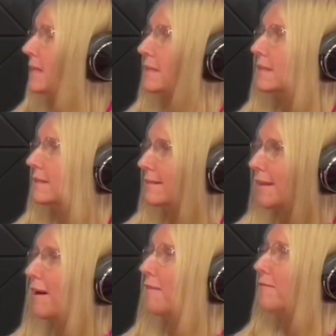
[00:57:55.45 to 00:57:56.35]

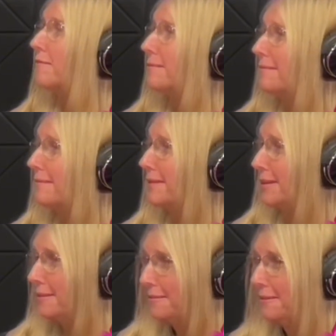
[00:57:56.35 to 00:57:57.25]
love what you
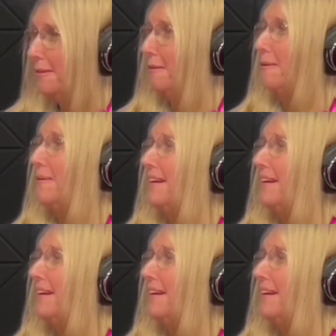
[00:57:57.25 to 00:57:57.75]
do?